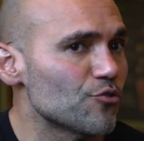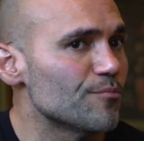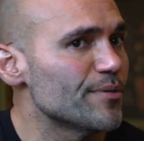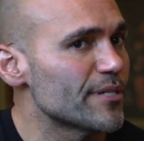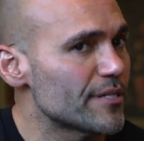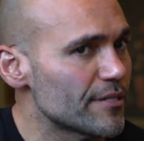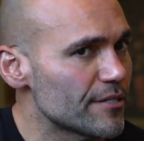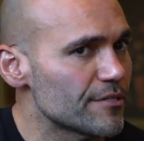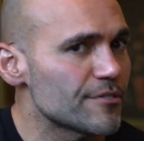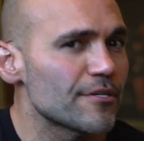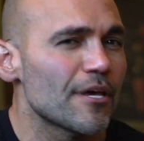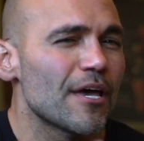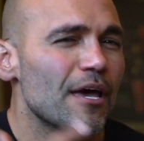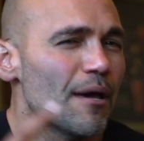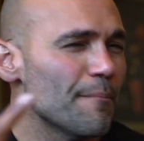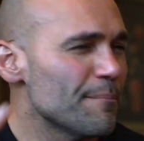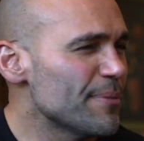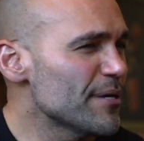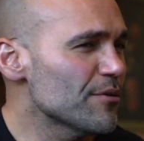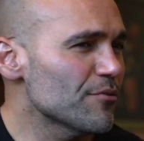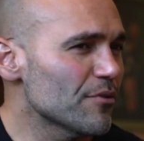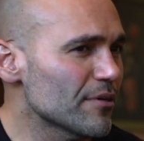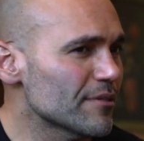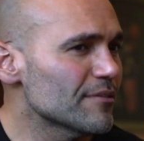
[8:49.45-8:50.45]
because
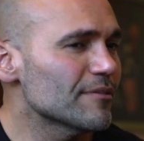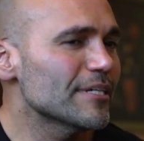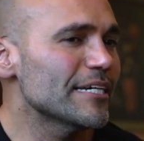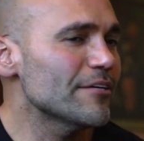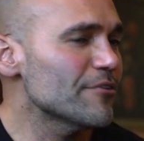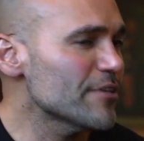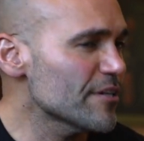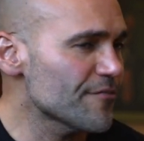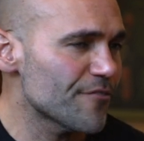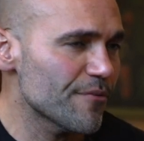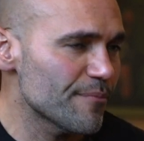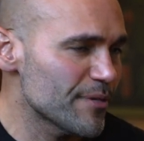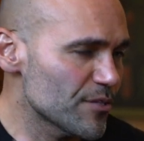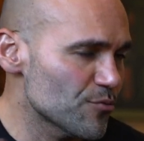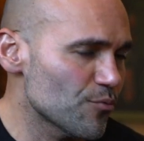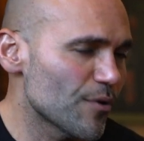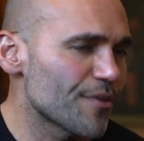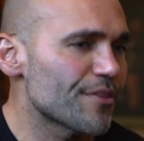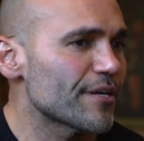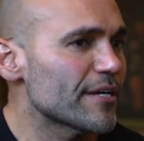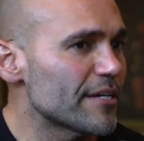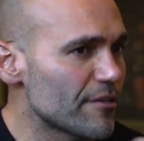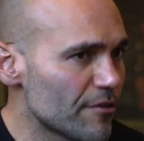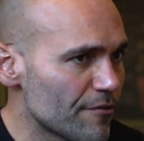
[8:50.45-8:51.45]
people, hearing it from me is
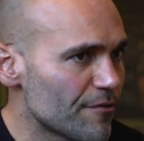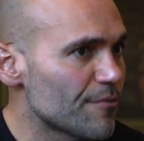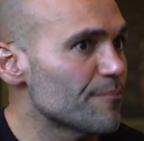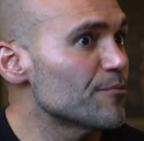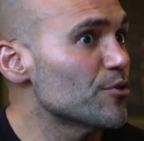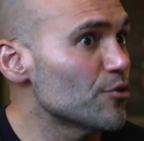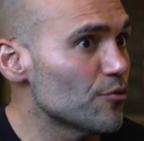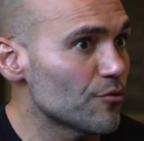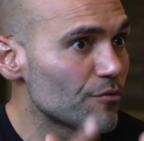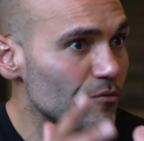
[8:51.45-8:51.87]
one thing, hearing it from you.